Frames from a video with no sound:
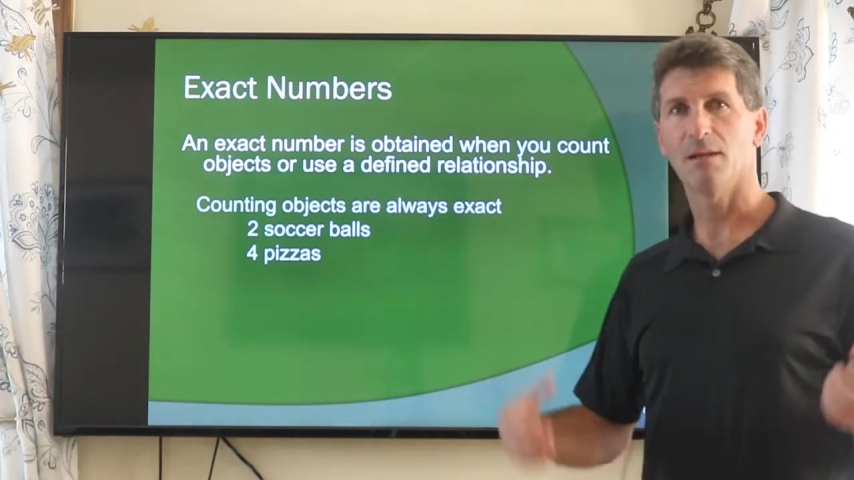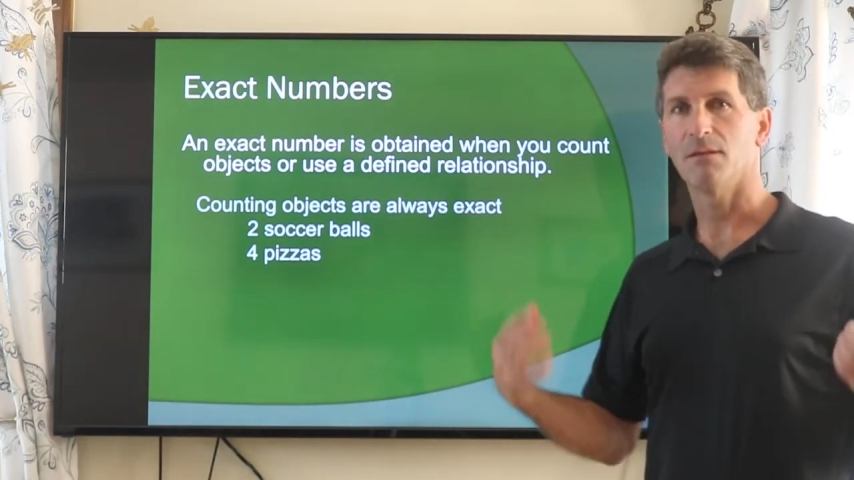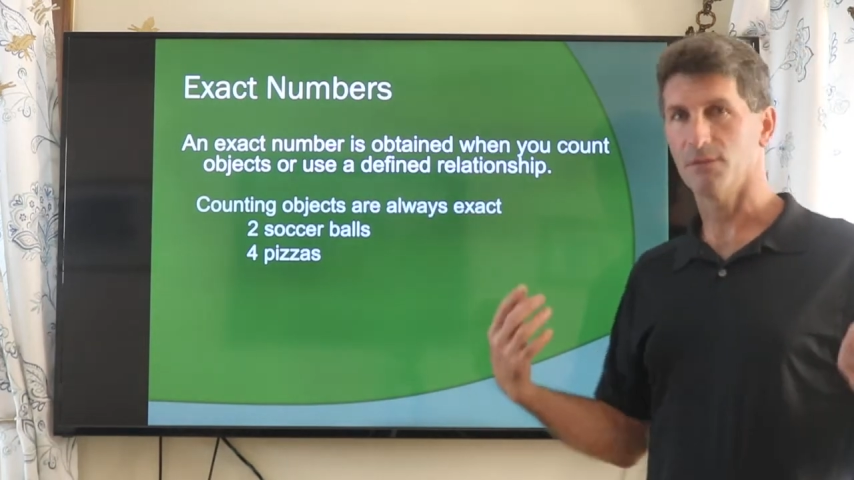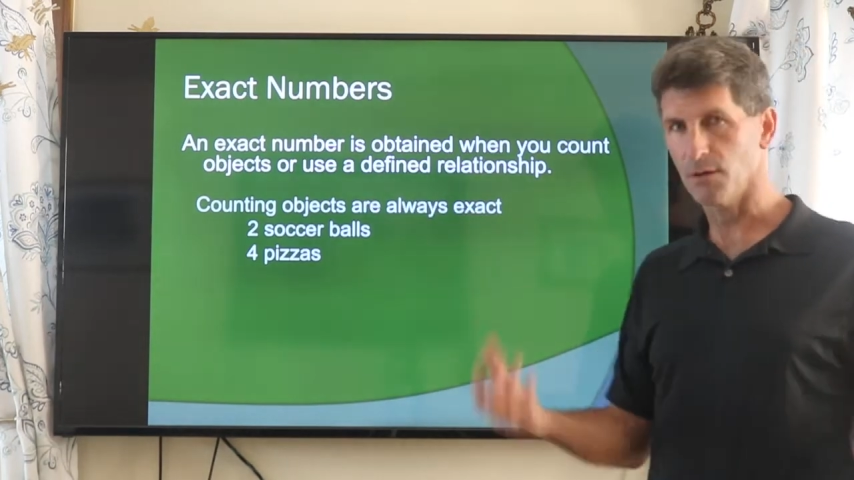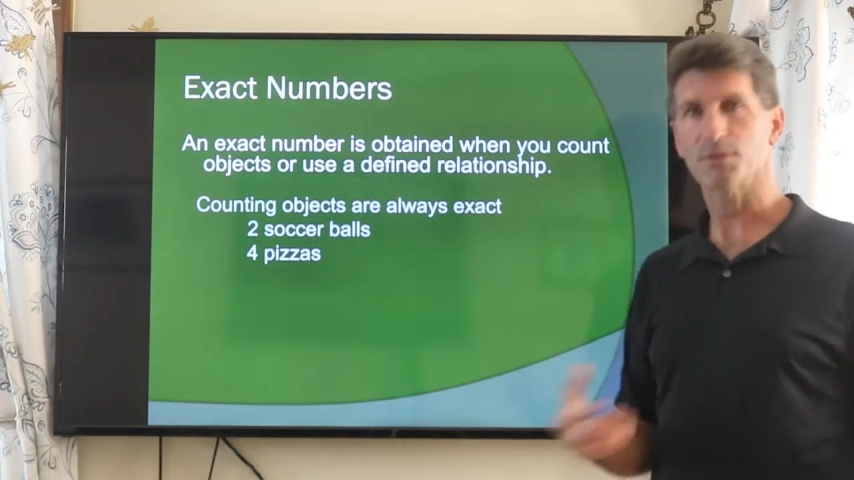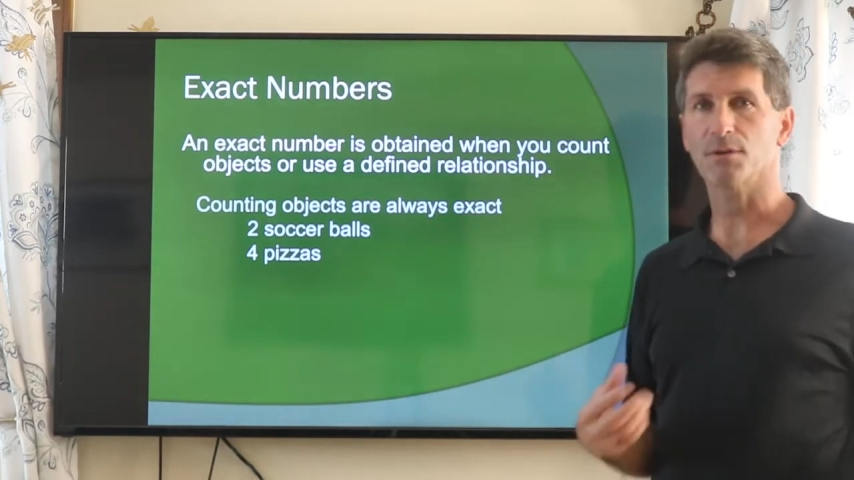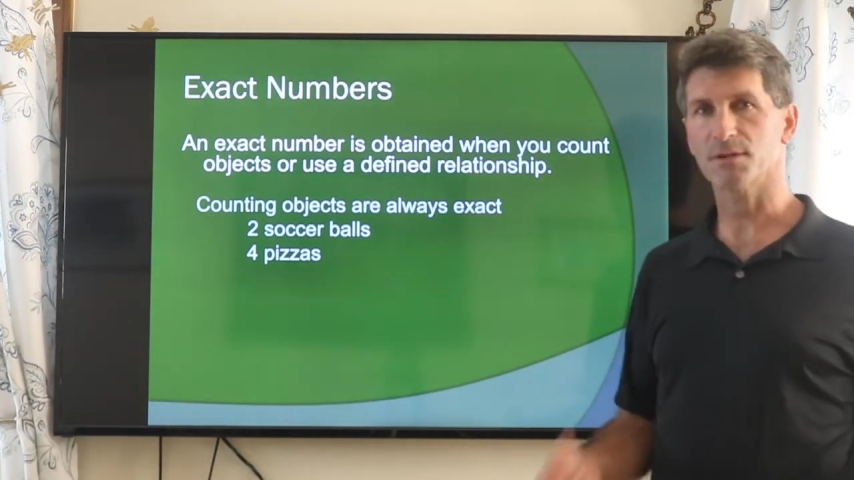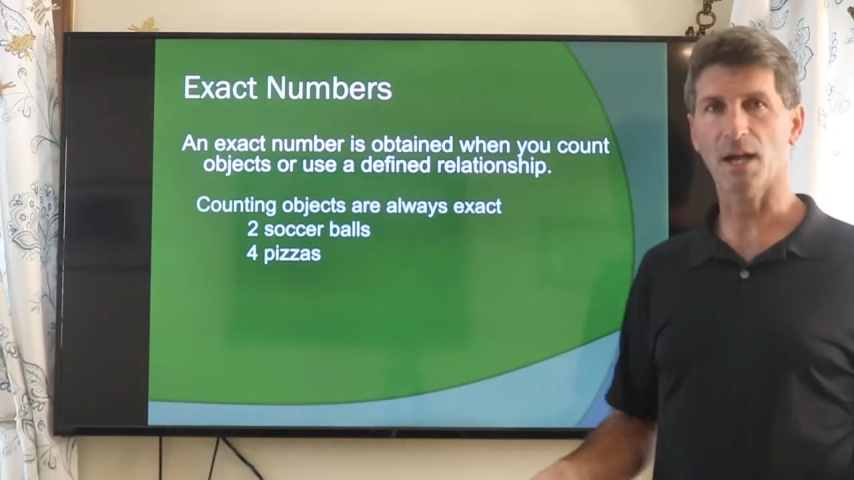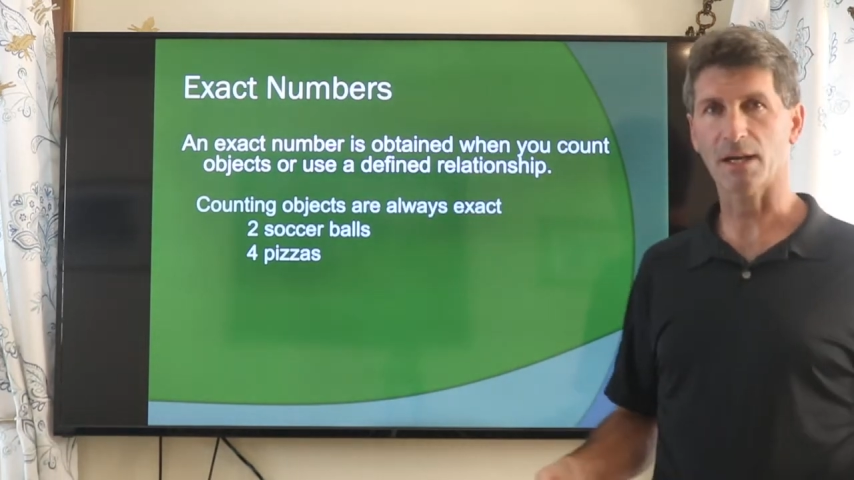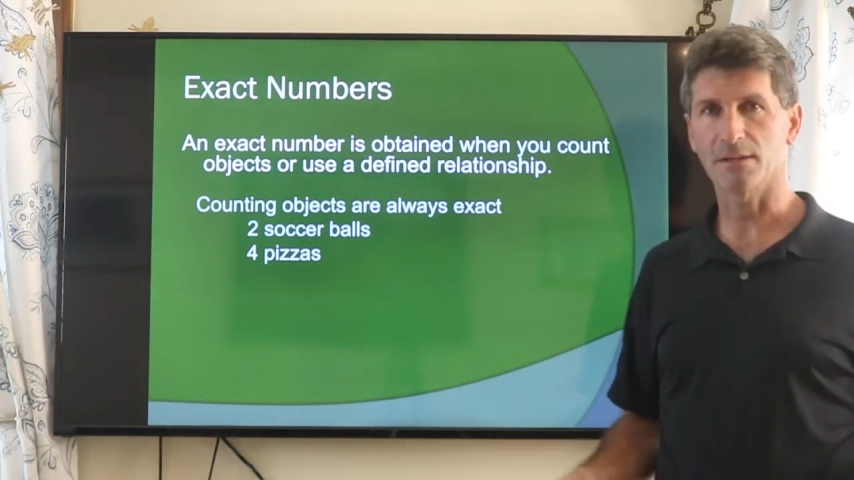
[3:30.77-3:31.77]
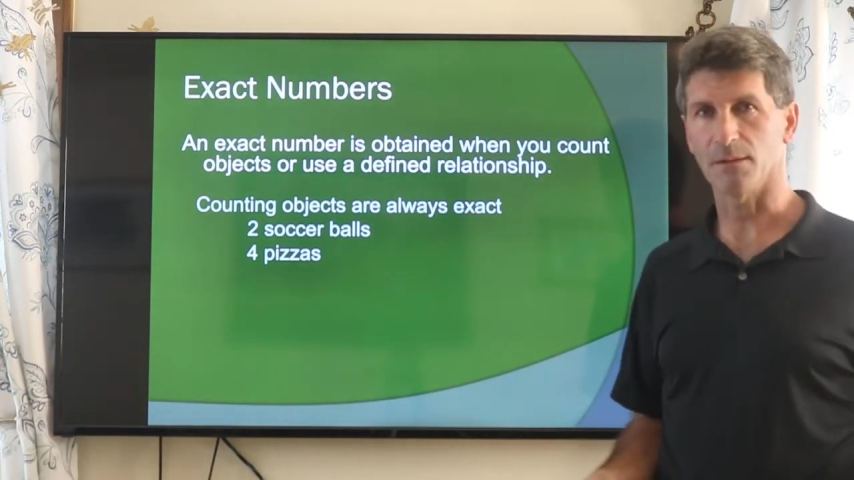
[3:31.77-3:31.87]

Those are exact